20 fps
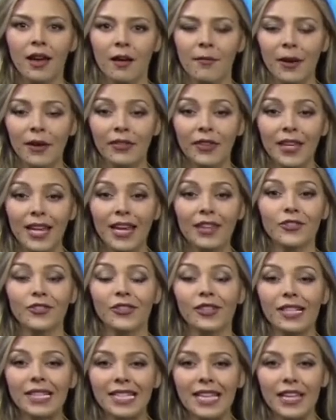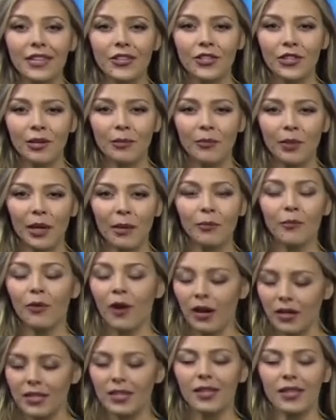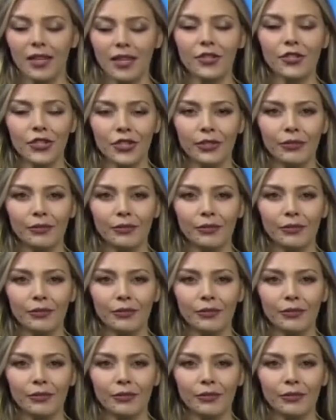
about the national attention being brought to the